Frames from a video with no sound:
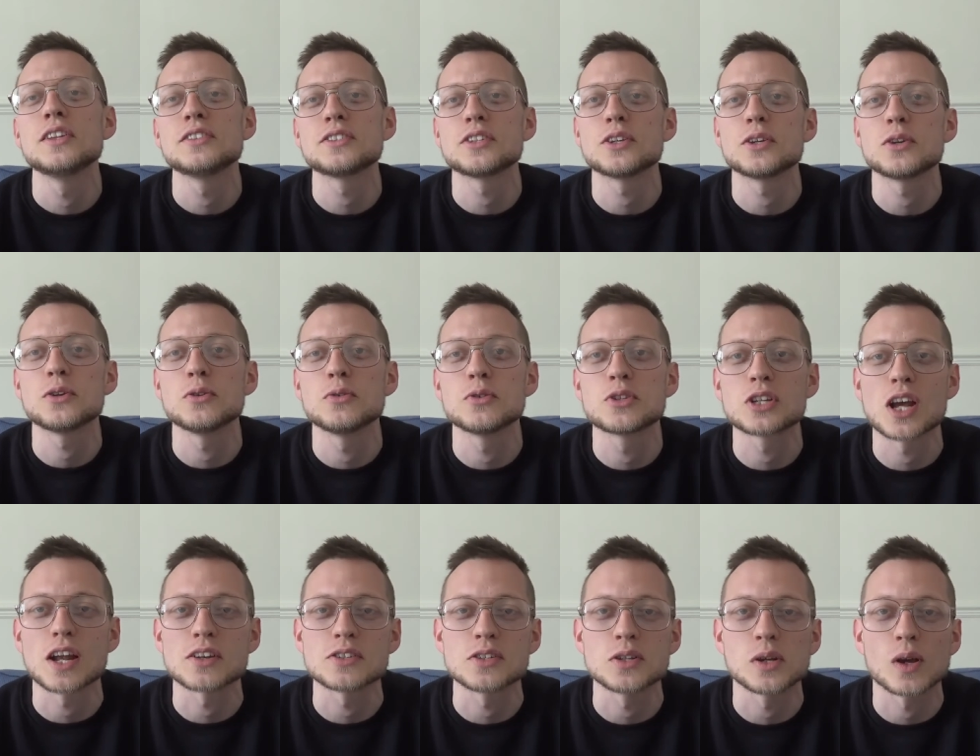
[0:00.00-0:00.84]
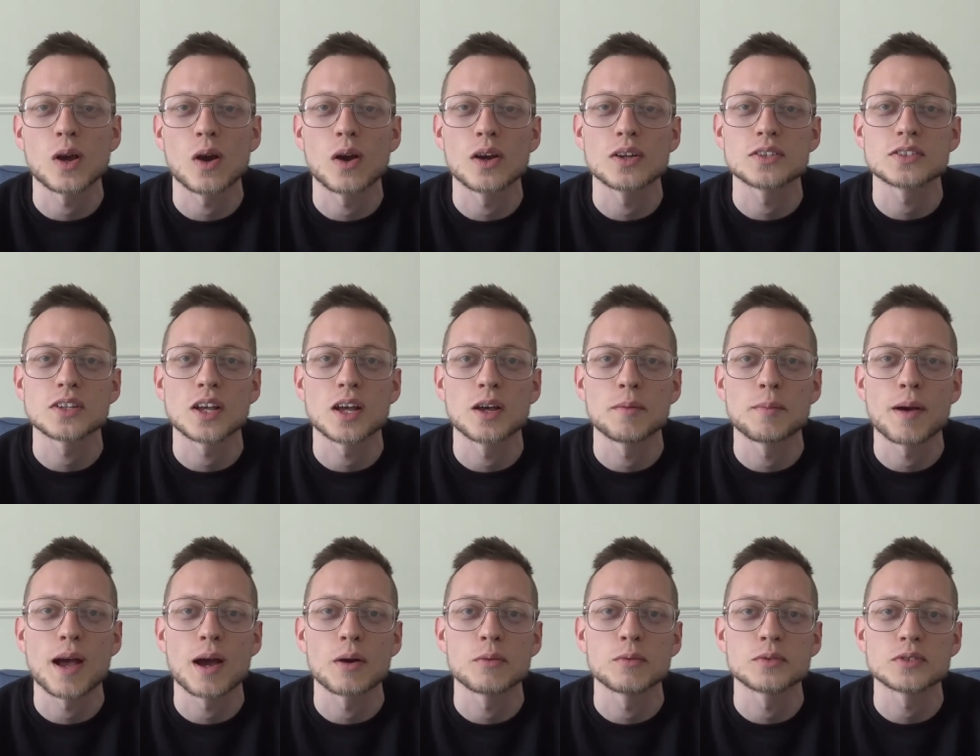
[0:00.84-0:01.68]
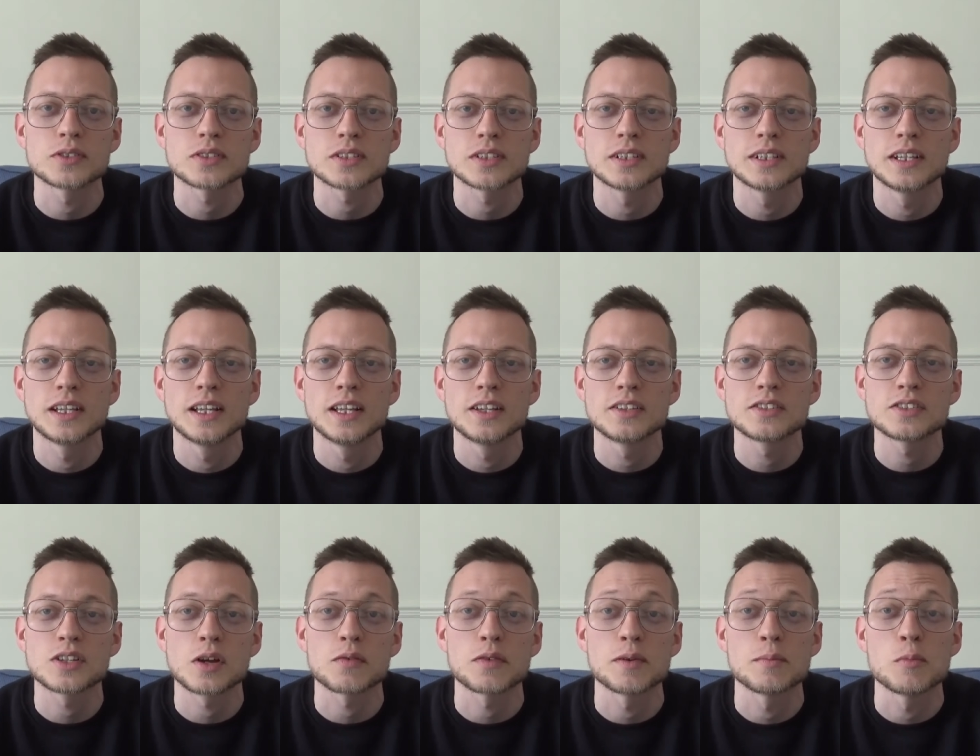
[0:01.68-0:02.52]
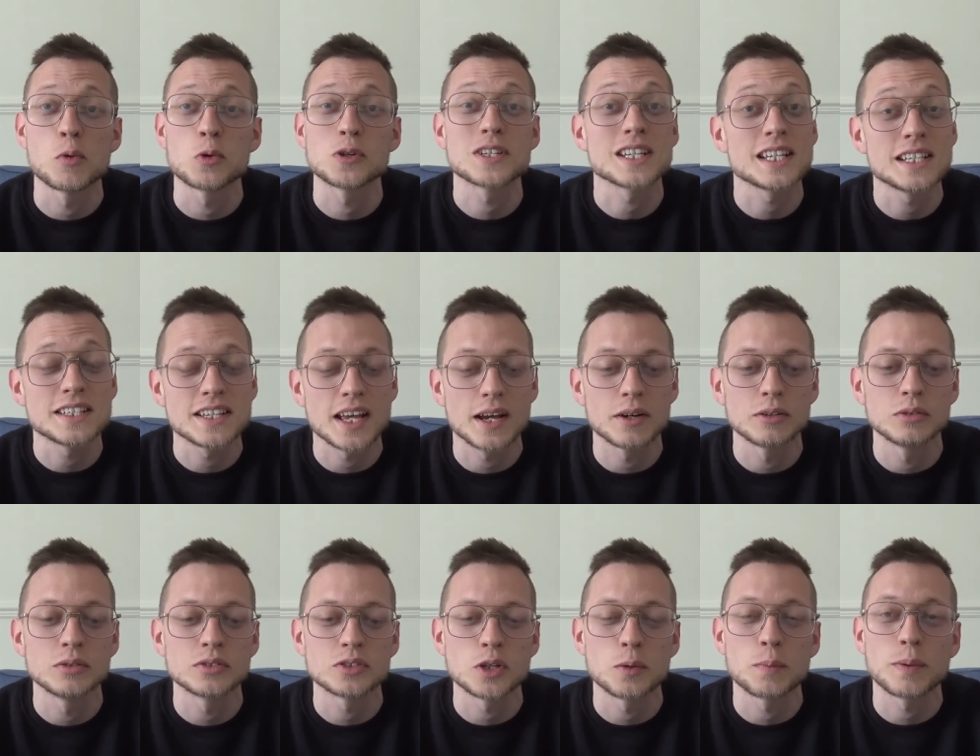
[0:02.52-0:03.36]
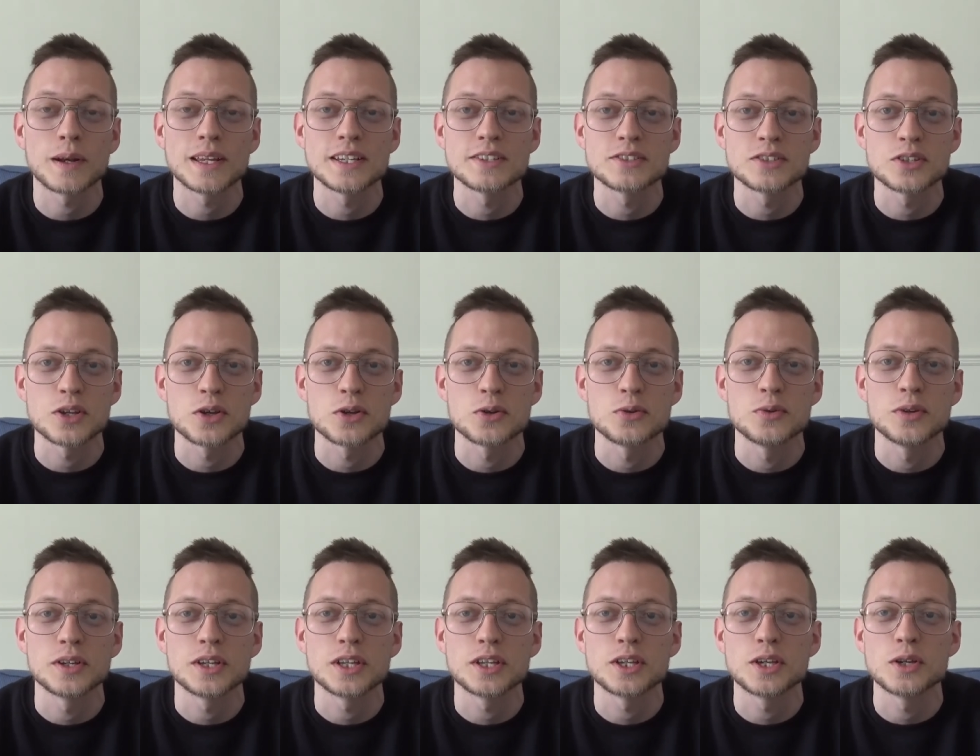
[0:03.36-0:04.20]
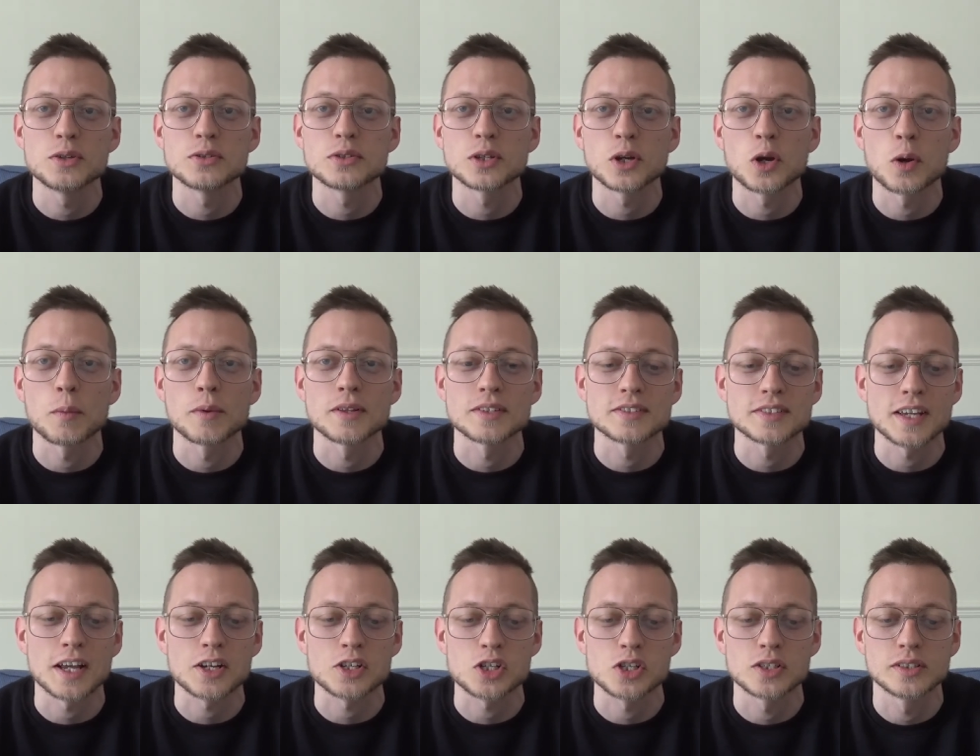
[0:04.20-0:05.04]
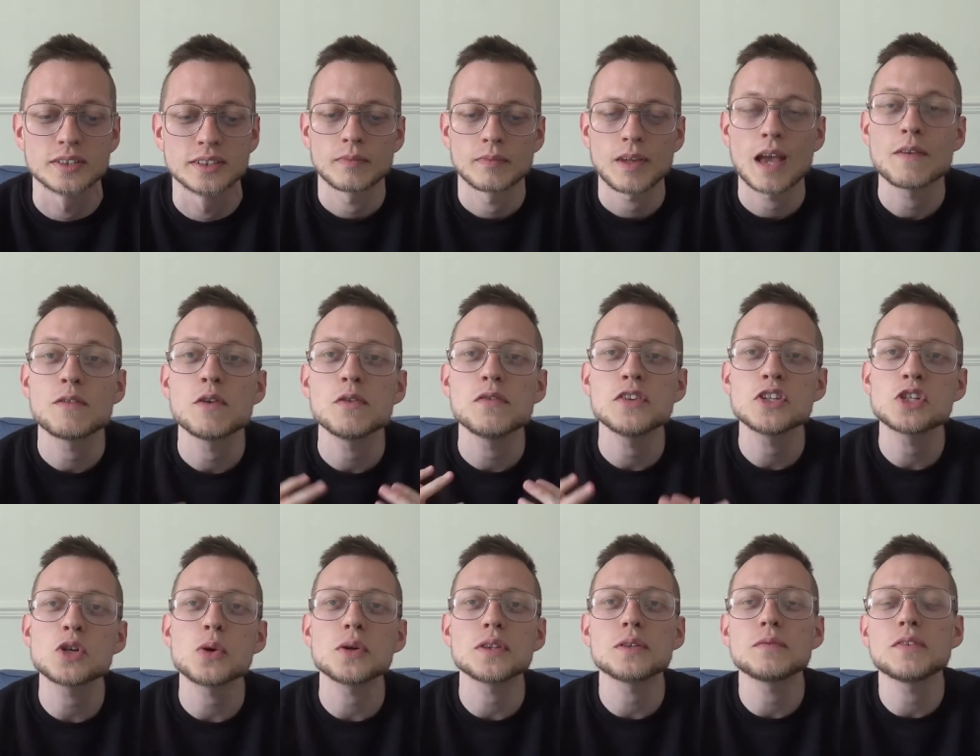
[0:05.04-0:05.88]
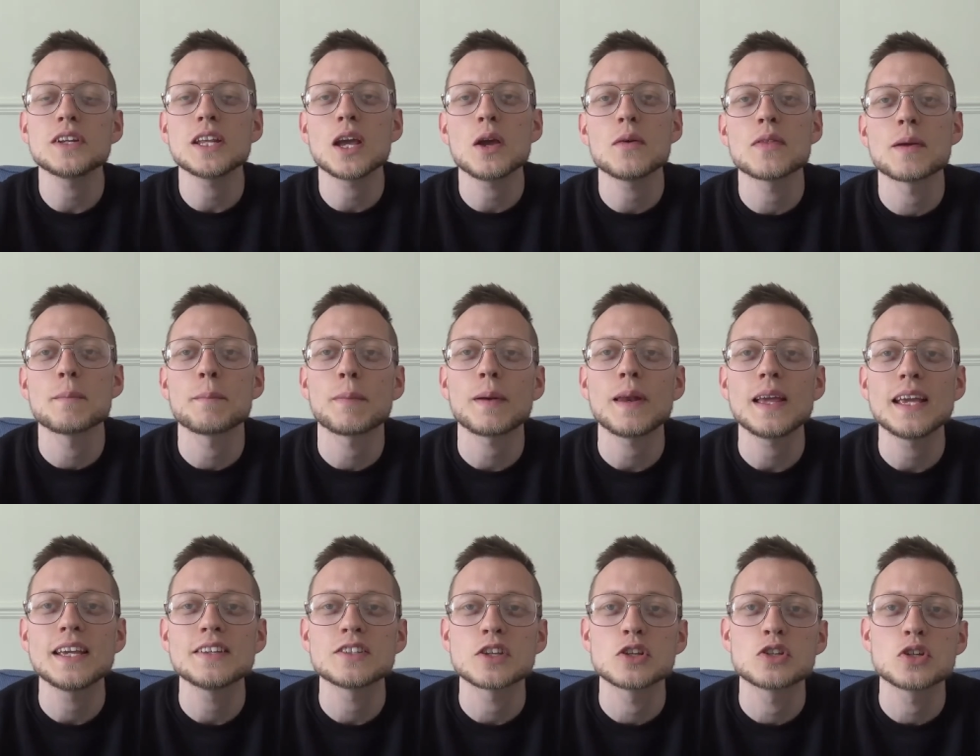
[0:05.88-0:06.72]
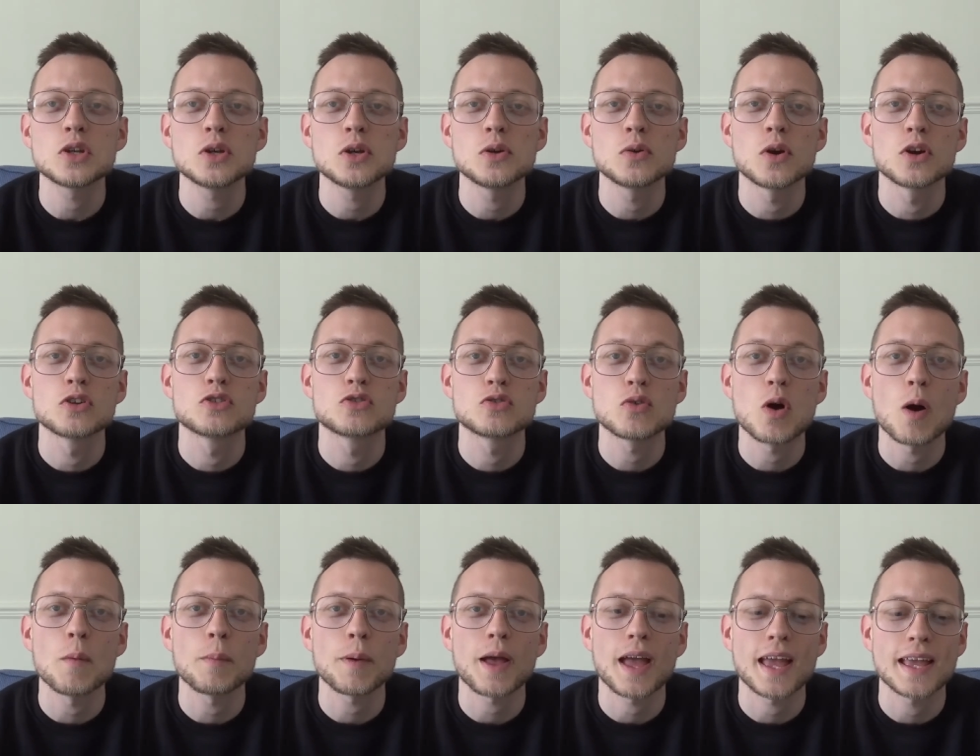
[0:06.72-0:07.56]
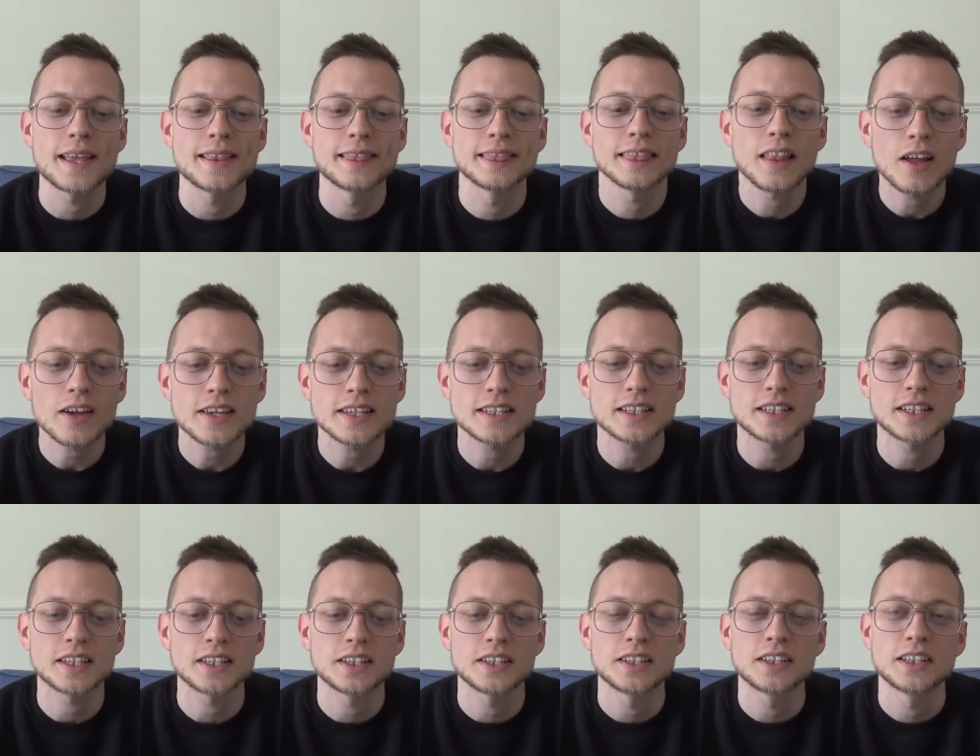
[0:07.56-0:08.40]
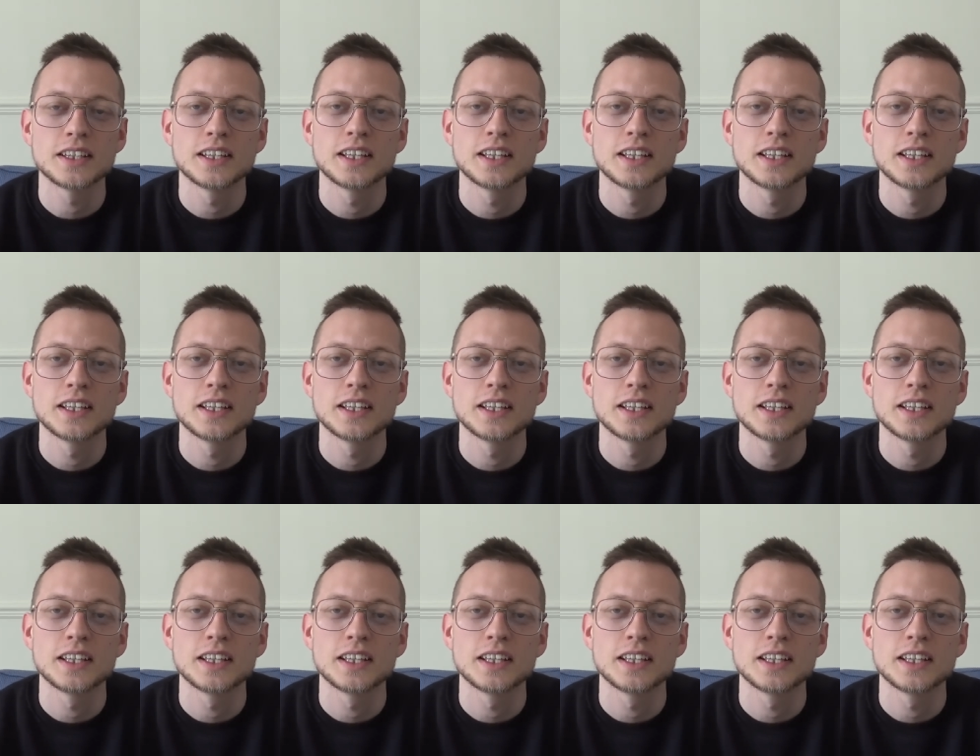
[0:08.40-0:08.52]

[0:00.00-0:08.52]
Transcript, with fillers: to chat to you guys about stuff in more detail, so please do use the comments section. If you've enjoyed the video, then please do drop a like